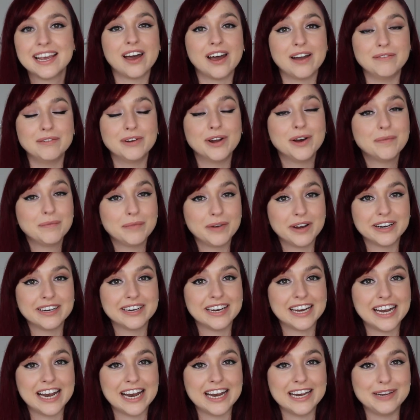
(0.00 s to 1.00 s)
I'm not
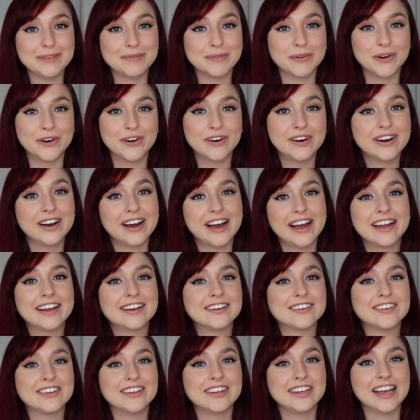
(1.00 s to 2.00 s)
pregnant anymore. I
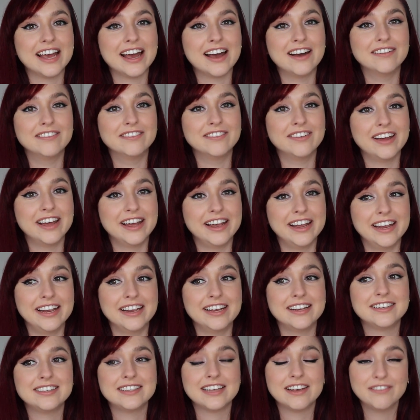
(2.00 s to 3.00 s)
actually have
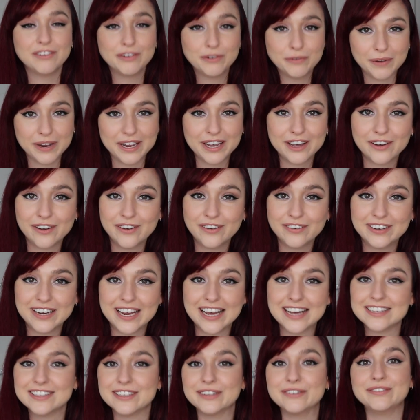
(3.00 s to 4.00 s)
a 7-week-old
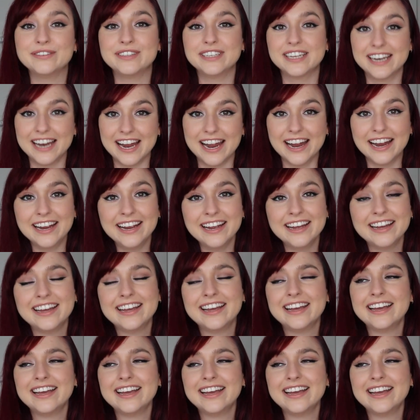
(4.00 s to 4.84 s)
as of today